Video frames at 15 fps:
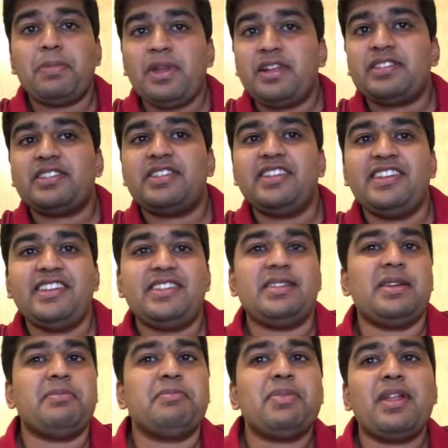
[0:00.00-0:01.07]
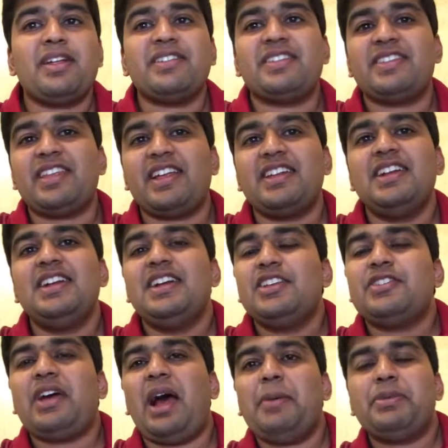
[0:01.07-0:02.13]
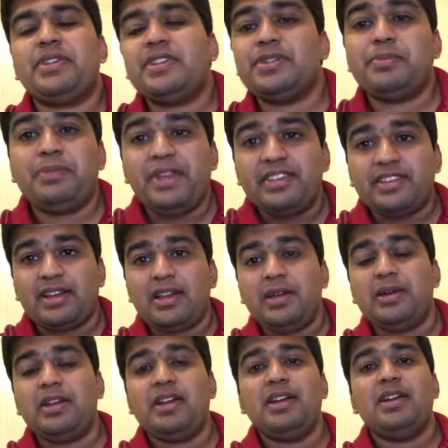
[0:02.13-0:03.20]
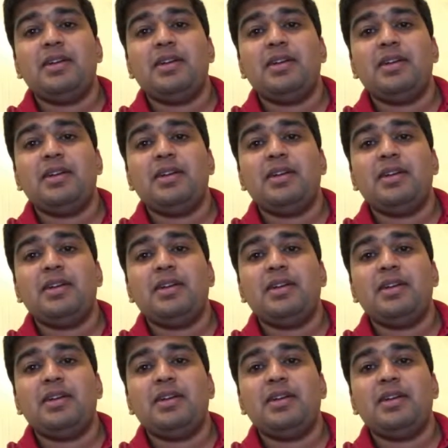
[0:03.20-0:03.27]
plus this and plus that. So Apple is basically